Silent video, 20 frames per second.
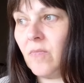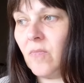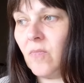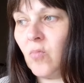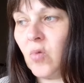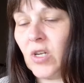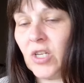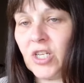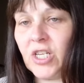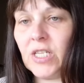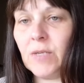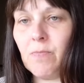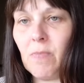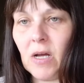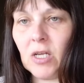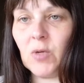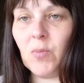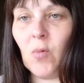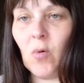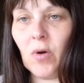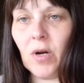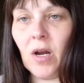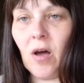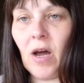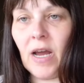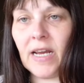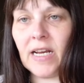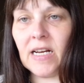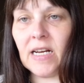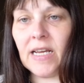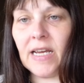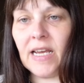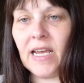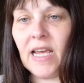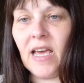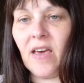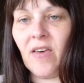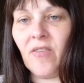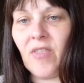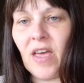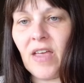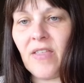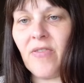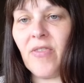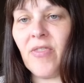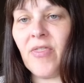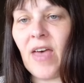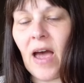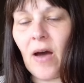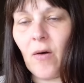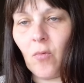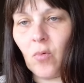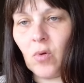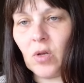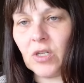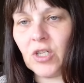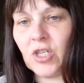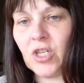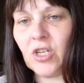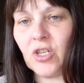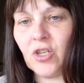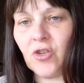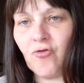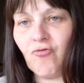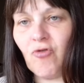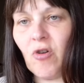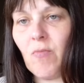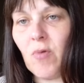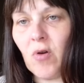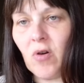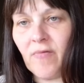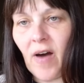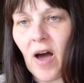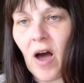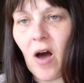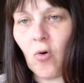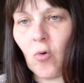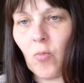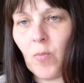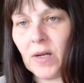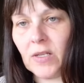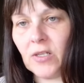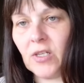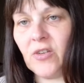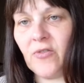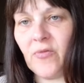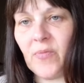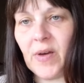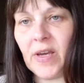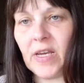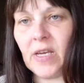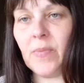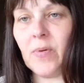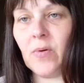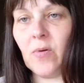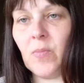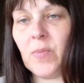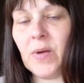which is much more likely, then that will just remove a whole bunch of people,